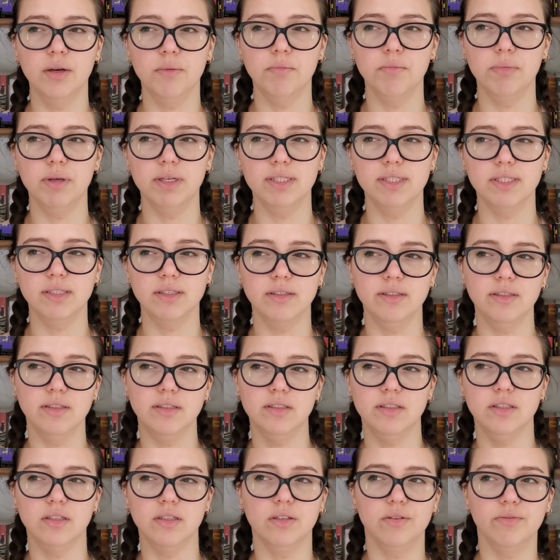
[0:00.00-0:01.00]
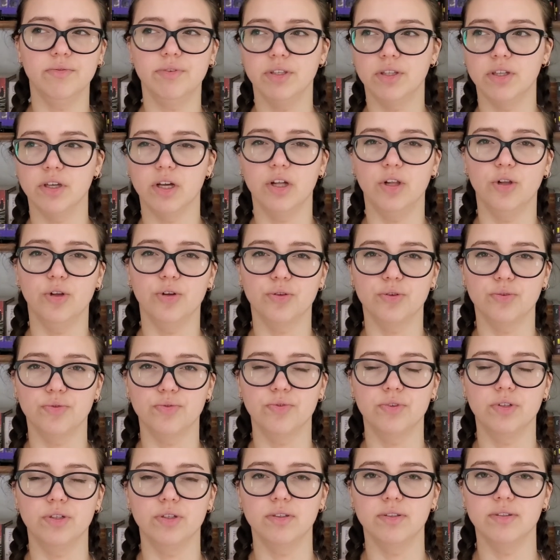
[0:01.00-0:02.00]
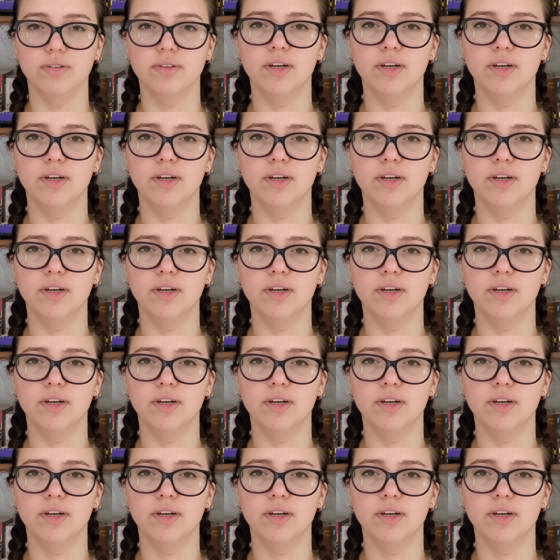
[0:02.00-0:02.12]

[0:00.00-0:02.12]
basically deal with a lot of the